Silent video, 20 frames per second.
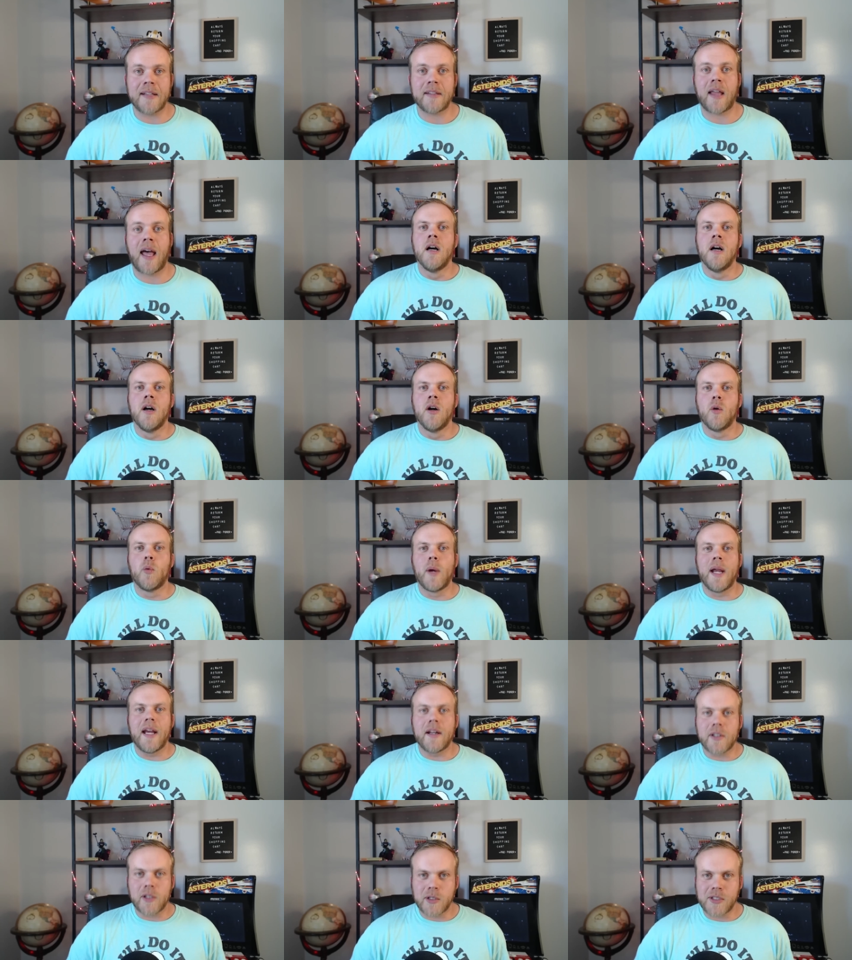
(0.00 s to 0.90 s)
Like, we
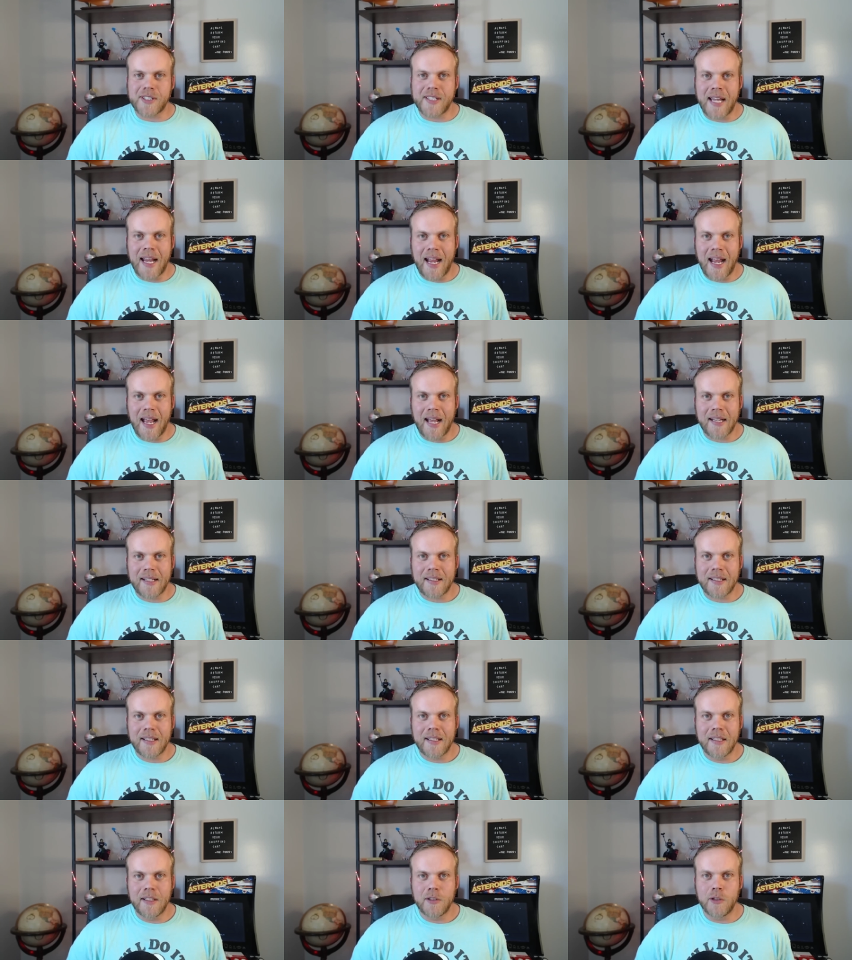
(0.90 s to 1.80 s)
understand
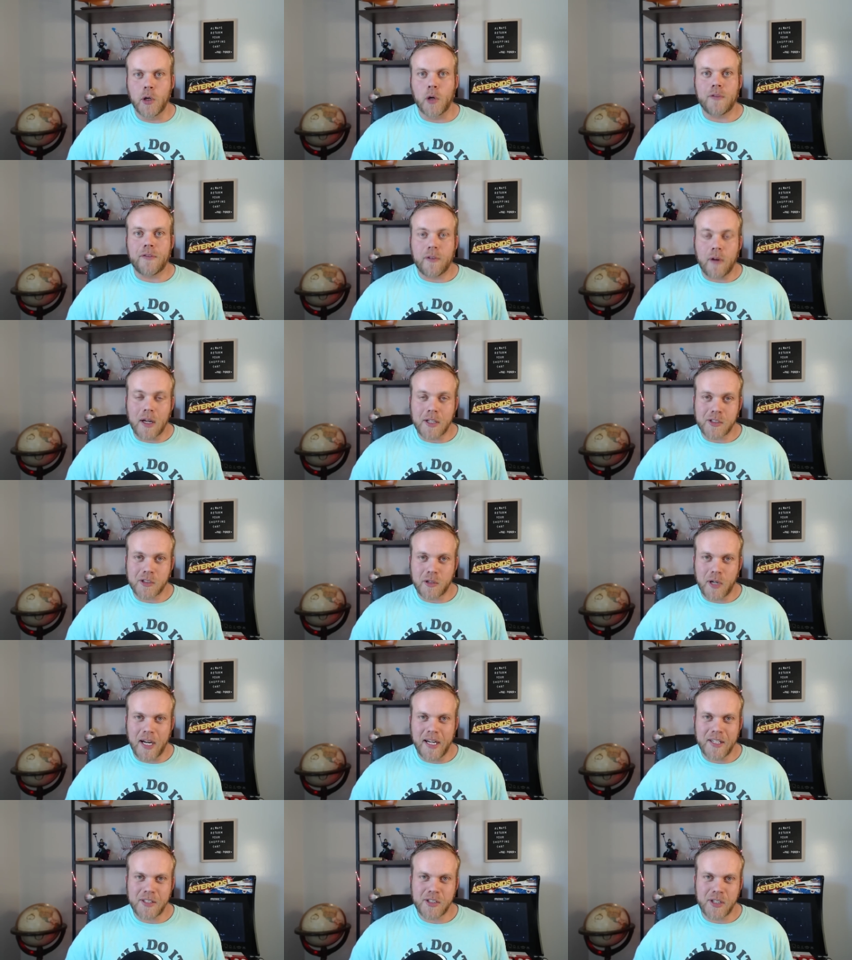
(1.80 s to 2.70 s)
your
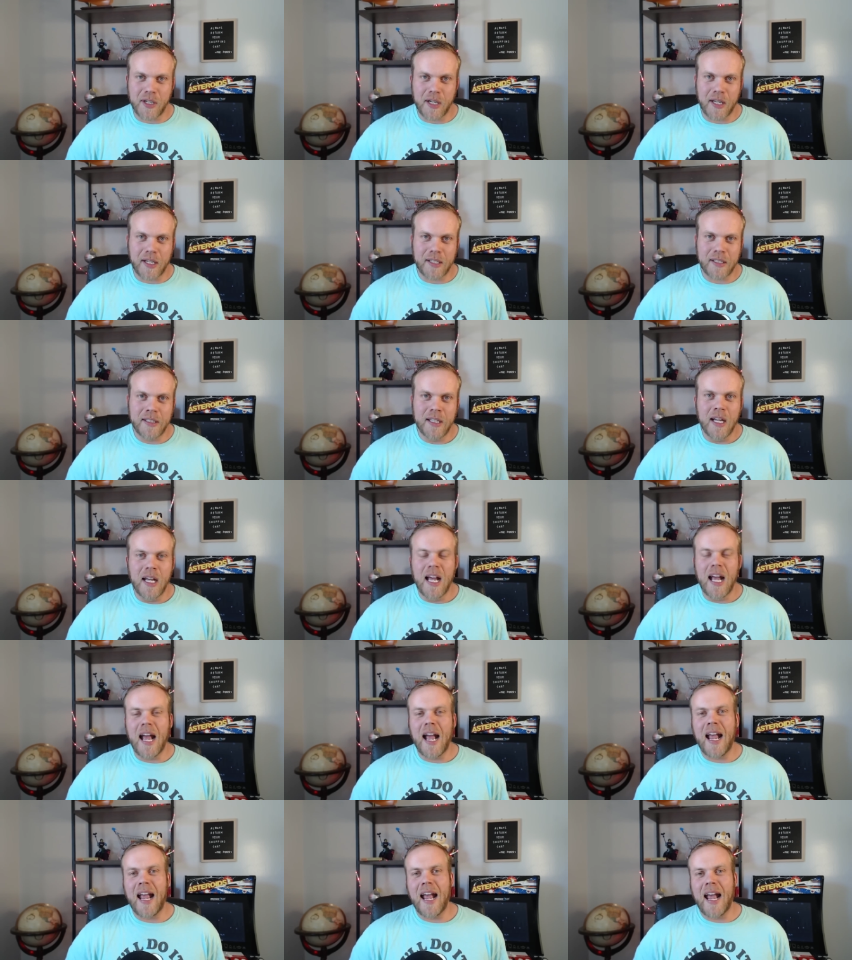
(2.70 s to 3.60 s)
frustration
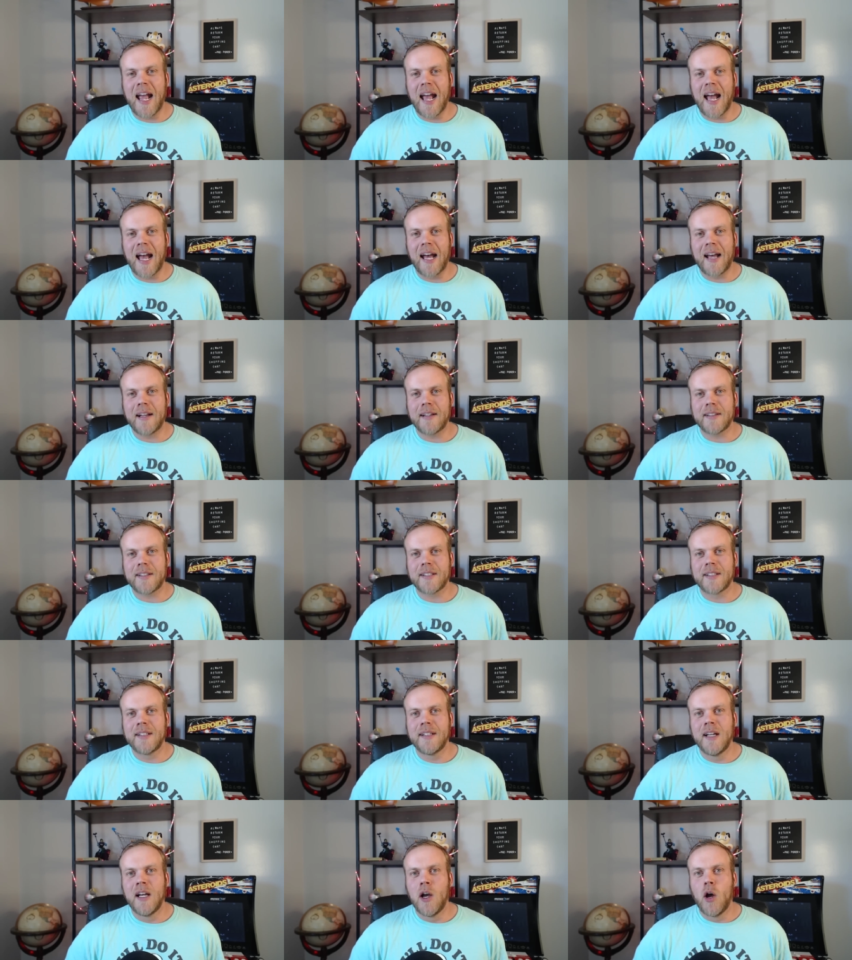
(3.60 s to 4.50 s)
and
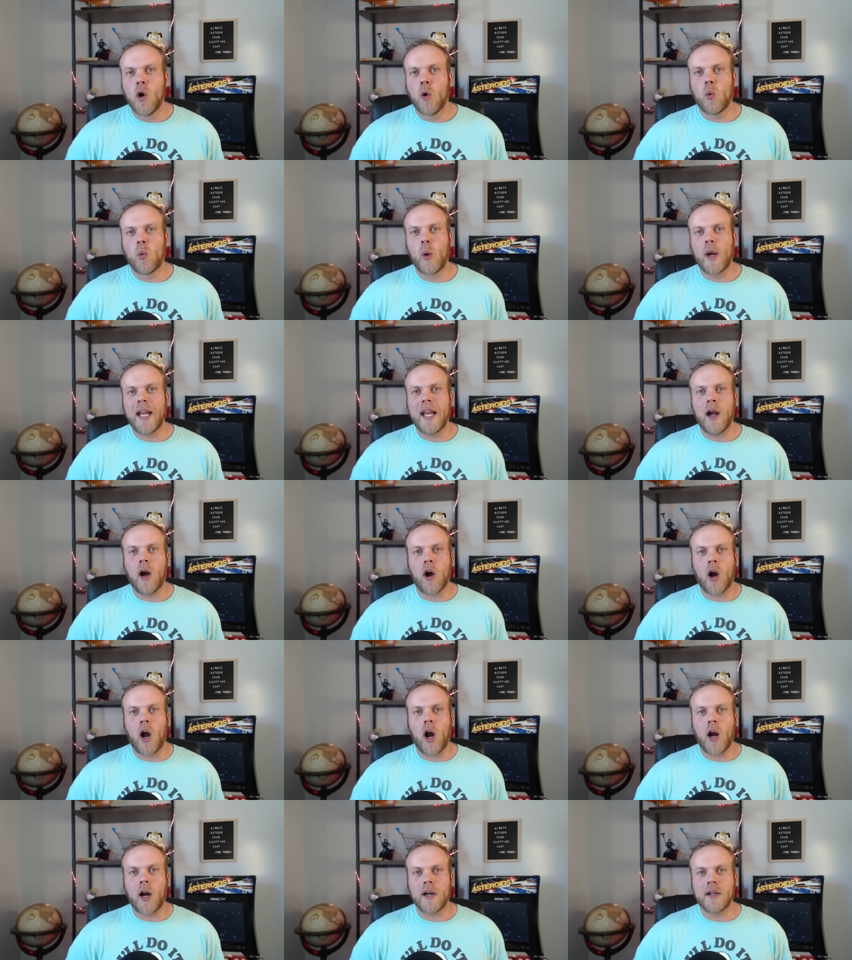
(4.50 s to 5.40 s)
we
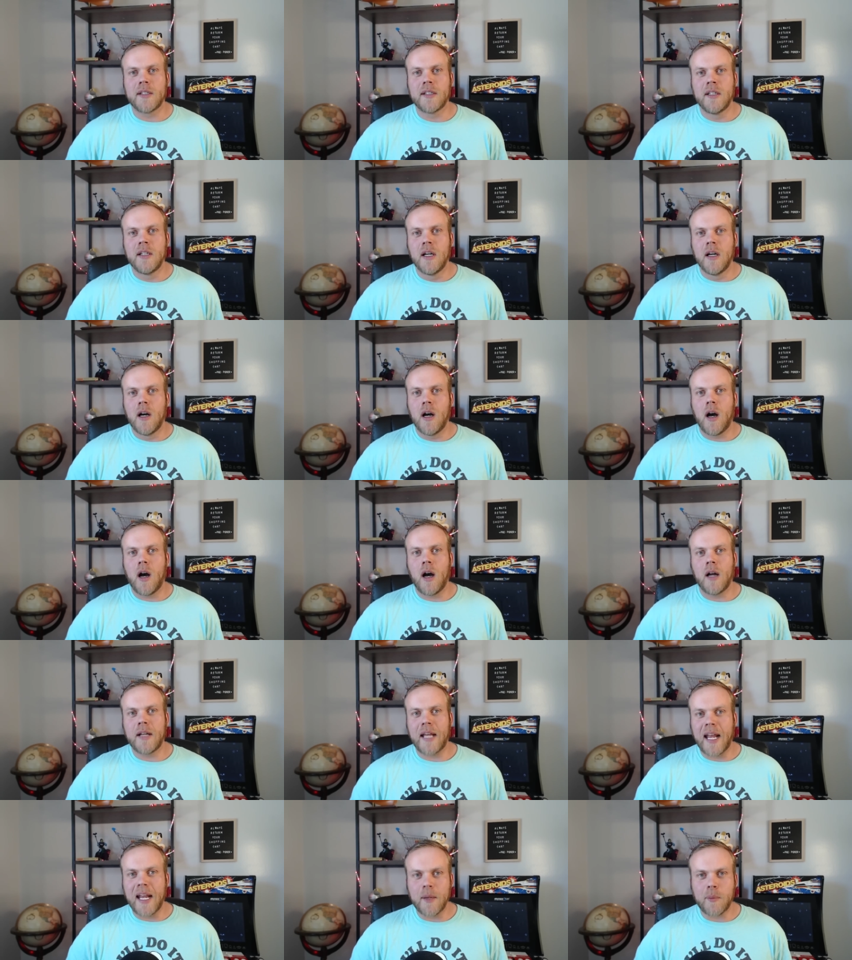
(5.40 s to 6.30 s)
are
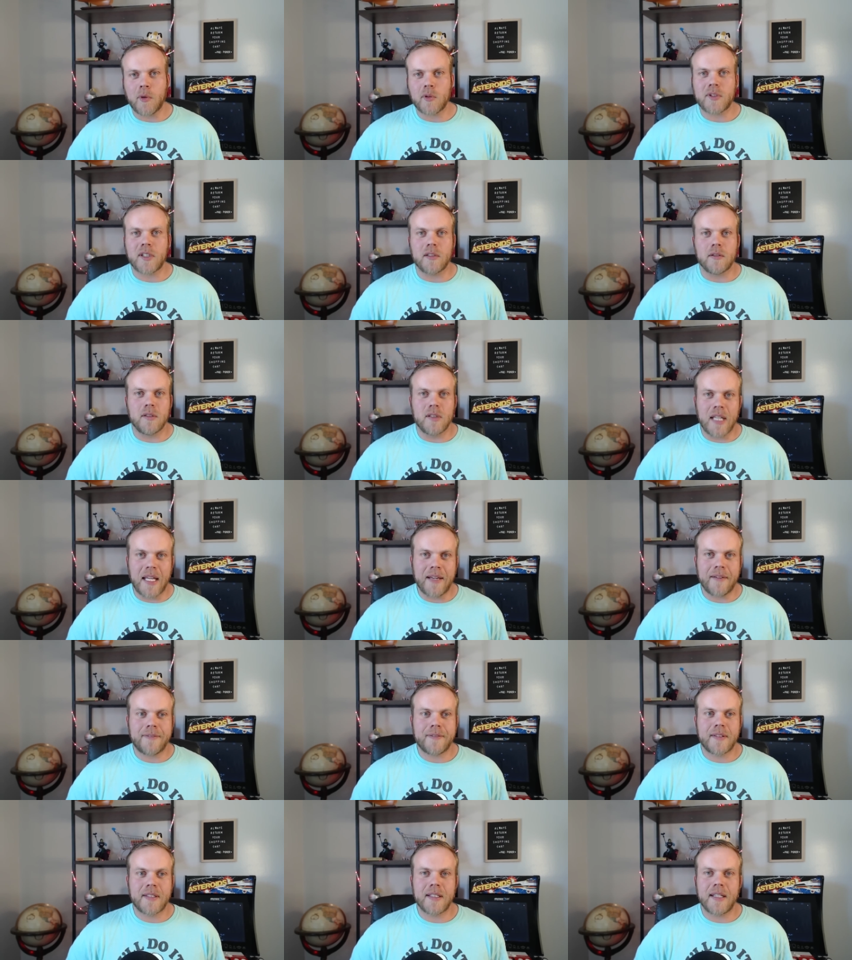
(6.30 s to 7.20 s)
unable to
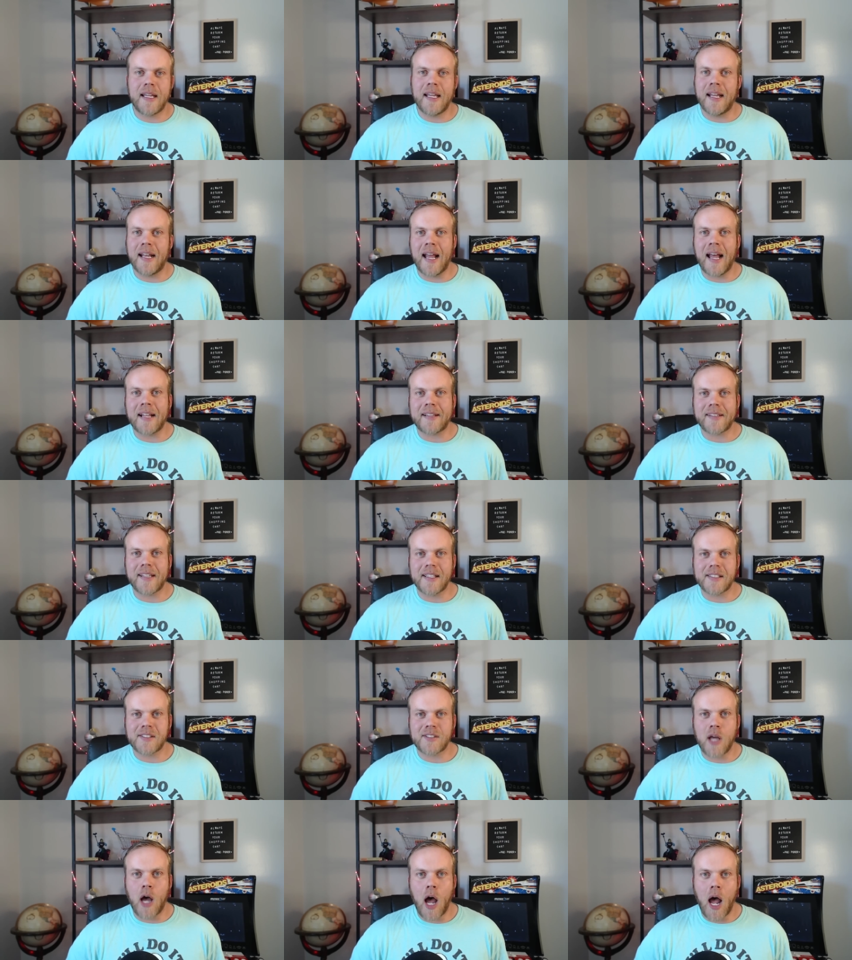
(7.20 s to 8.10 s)
lift it at this
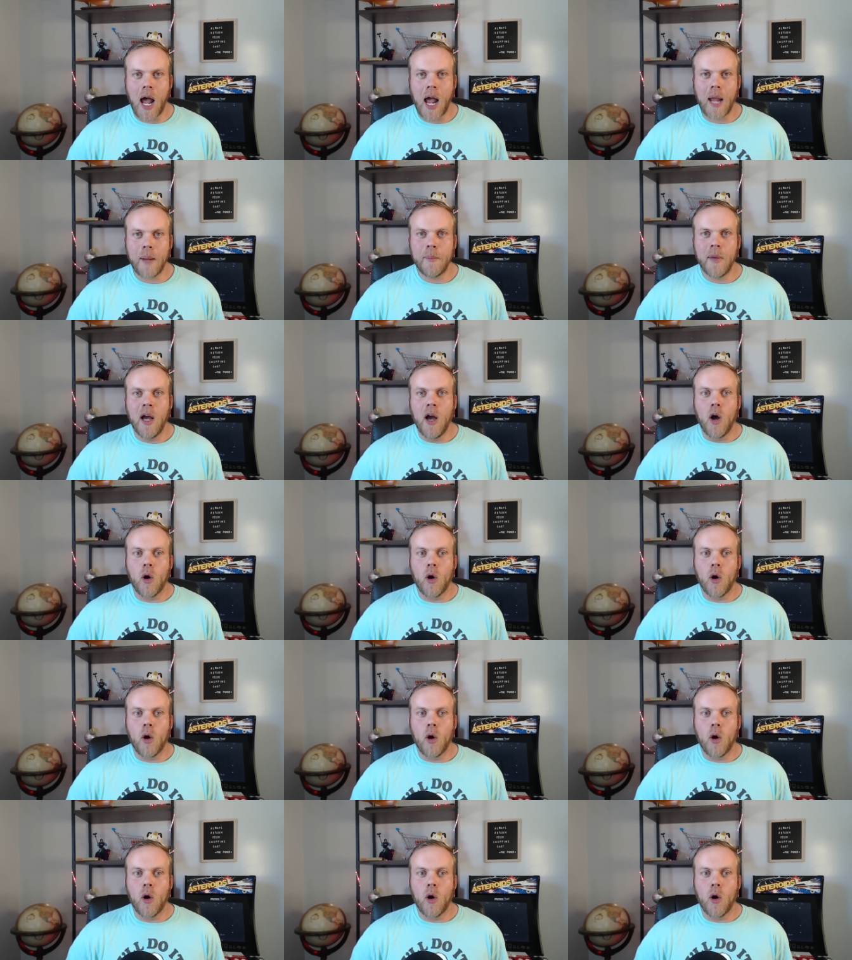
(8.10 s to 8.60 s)
time.